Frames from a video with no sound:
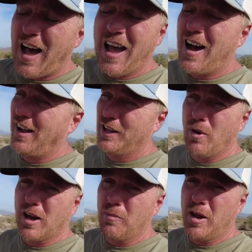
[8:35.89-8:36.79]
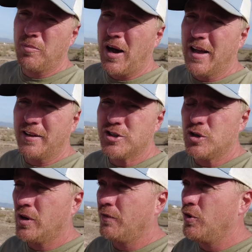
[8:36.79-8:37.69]
I highly recommend buying this
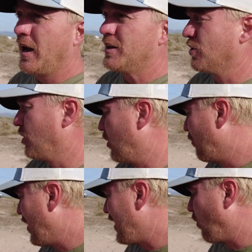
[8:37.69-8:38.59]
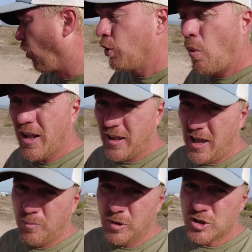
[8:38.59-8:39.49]
unit if you guys are a Nomad or you want a
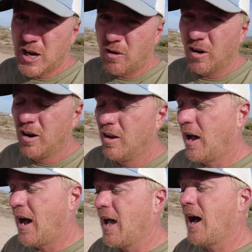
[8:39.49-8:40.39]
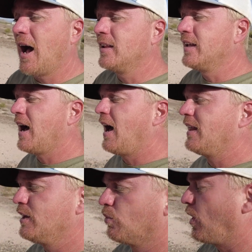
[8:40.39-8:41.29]
camping shower. I highly